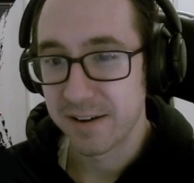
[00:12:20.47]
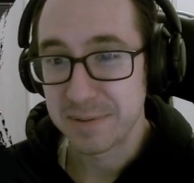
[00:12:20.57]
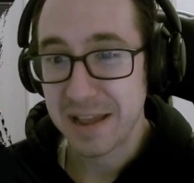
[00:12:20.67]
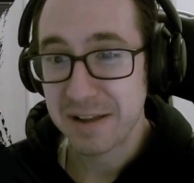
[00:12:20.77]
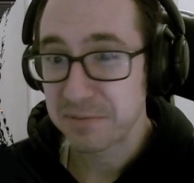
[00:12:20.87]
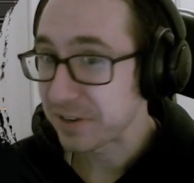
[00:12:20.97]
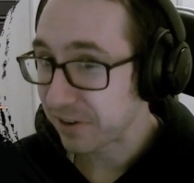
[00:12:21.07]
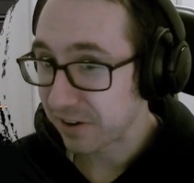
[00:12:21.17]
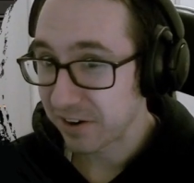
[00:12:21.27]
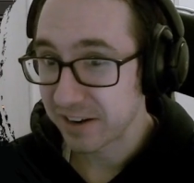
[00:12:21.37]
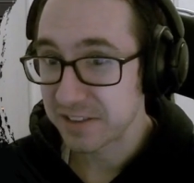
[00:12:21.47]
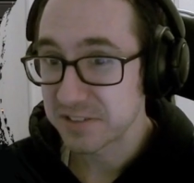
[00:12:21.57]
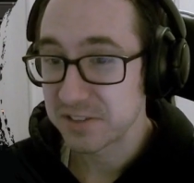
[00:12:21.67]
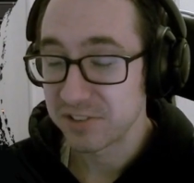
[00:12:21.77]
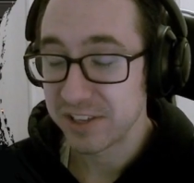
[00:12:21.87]
Every card has a
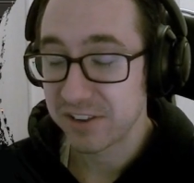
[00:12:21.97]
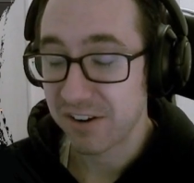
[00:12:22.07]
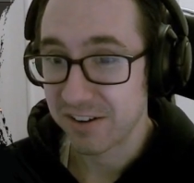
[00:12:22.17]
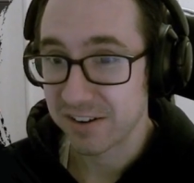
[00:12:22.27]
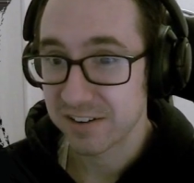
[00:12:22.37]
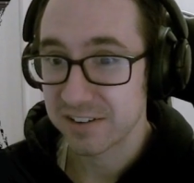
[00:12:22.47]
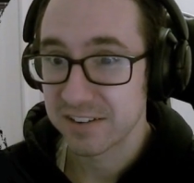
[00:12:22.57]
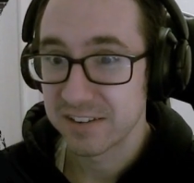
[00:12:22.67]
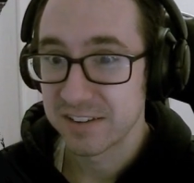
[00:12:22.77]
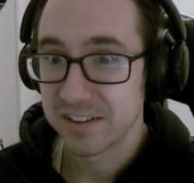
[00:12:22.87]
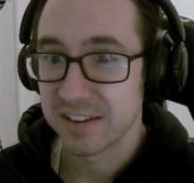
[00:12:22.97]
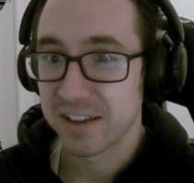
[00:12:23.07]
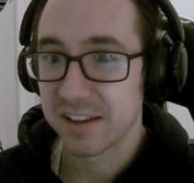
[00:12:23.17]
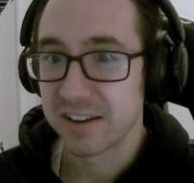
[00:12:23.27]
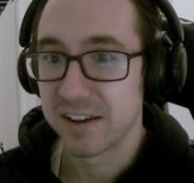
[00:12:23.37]
unique art.
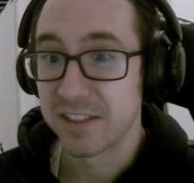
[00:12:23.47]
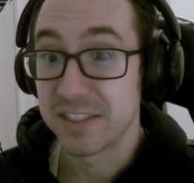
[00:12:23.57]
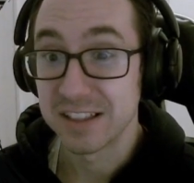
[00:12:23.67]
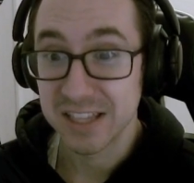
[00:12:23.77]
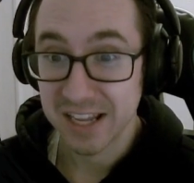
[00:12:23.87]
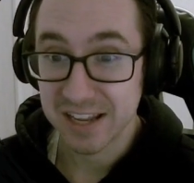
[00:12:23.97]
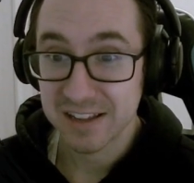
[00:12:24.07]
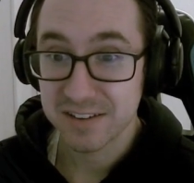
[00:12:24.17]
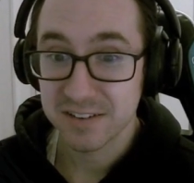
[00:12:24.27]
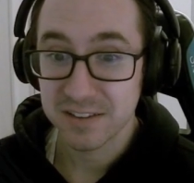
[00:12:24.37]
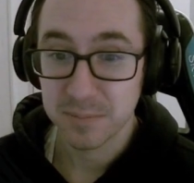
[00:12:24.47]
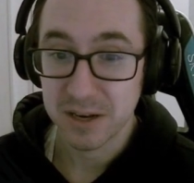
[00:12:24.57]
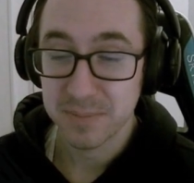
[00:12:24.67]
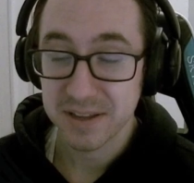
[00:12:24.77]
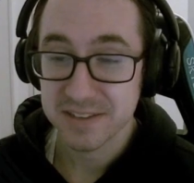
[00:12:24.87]
The mana
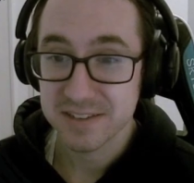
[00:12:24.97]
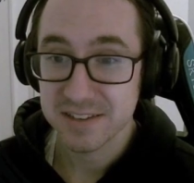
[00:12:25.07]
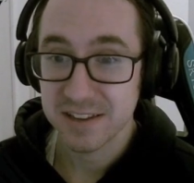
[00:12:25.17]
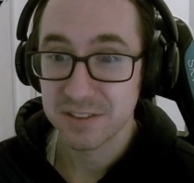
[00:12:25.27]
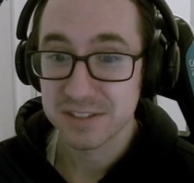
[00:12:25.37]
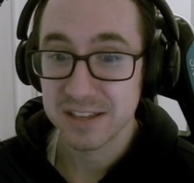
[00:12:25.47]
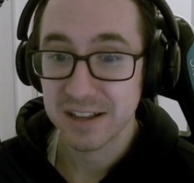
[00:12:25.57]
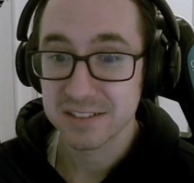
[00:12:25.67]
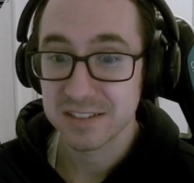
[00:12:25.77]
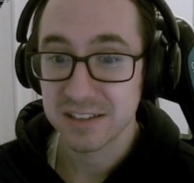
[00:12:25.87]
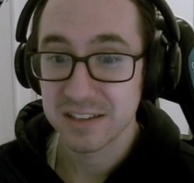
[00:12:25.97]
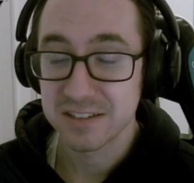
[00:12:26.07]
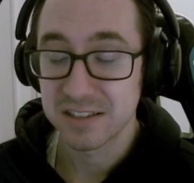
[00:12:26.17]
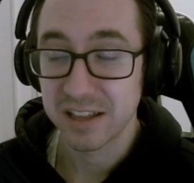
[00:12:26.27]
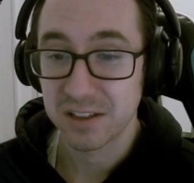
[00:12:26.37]
bases in those decks
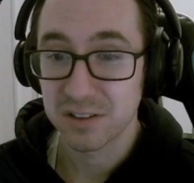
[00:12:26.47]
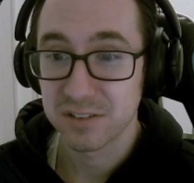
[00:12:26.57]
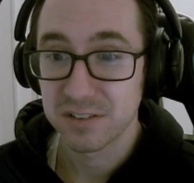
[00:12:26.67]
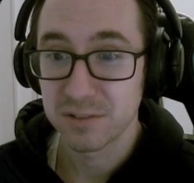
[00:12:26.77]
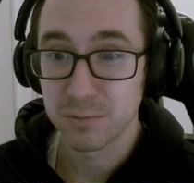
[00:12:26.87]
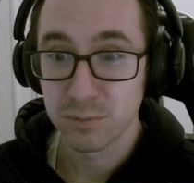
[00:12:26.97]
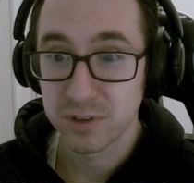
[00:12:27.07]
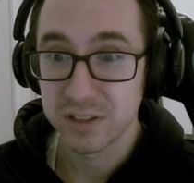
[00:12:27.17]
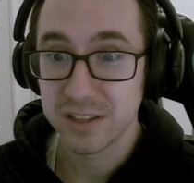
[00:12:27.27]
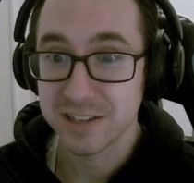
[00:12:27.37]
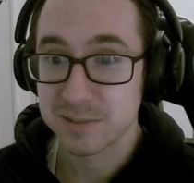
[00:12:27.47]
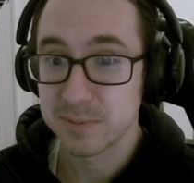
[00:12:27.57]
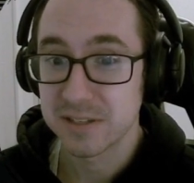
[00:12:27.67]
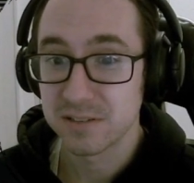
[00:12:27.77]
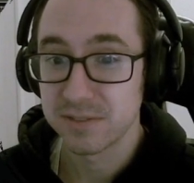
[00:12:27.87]
is like really
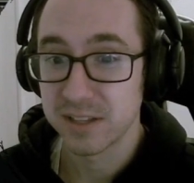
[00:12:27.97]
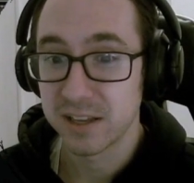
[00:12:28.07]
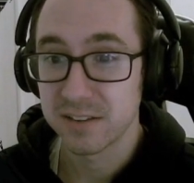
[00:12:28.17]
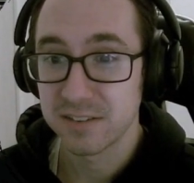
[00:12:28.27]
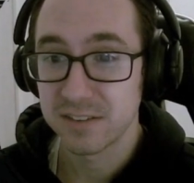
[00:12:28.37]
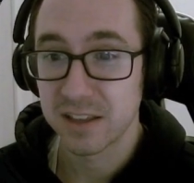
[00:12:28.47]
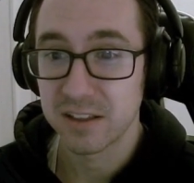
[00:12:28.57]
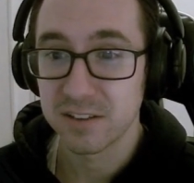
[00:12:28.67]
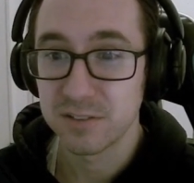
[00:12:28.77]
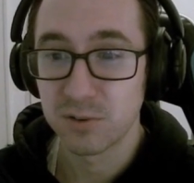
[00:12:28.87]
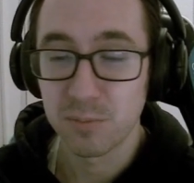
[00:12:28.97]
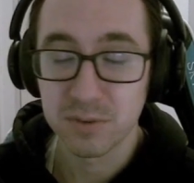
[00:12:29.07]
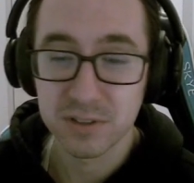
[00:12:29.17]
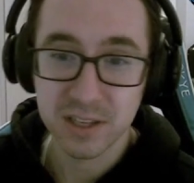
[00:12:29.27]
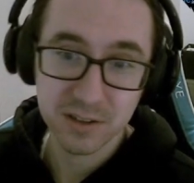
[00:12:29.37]
expensive lands that
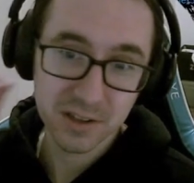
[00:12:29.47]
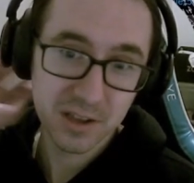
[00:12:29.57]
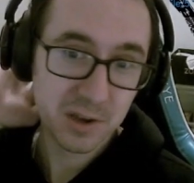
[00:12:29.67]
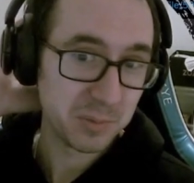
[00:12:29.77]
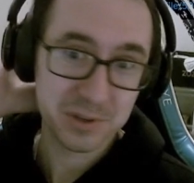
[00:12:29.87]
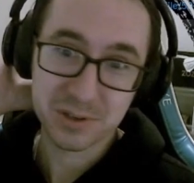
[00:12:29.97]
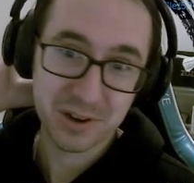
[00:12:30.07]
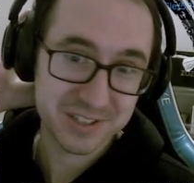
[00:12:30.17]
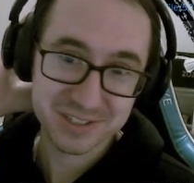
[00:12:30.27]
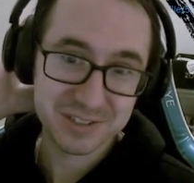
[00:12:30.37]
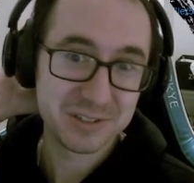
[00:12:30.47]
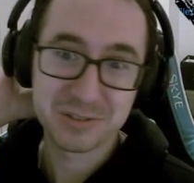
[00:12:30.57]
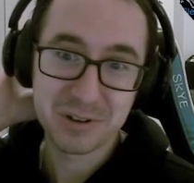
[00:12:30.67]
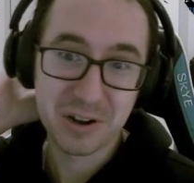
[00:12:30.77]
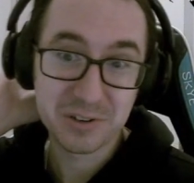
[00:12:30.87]
normally would cost you
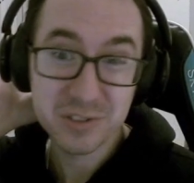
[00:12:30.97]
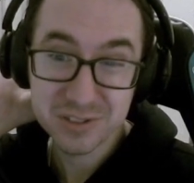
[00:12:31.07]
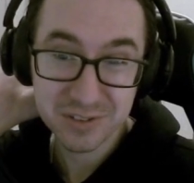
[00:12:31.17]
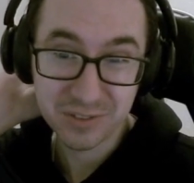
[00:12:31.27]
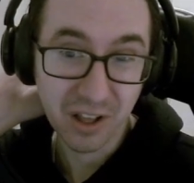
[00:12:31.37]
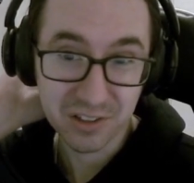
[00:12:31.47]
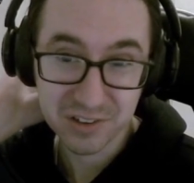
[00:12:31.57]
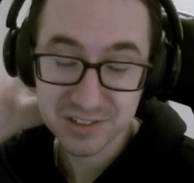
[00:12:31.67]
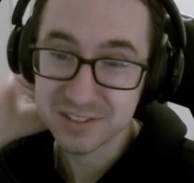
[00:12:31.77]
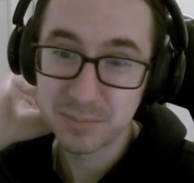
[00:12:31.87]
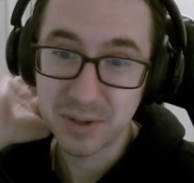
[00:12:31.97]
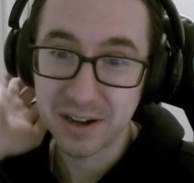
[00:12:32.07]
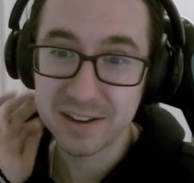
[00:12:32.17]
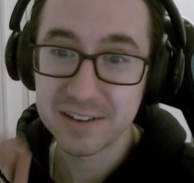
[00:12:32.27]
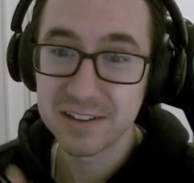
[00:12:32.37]
hundreds of dollars to buy.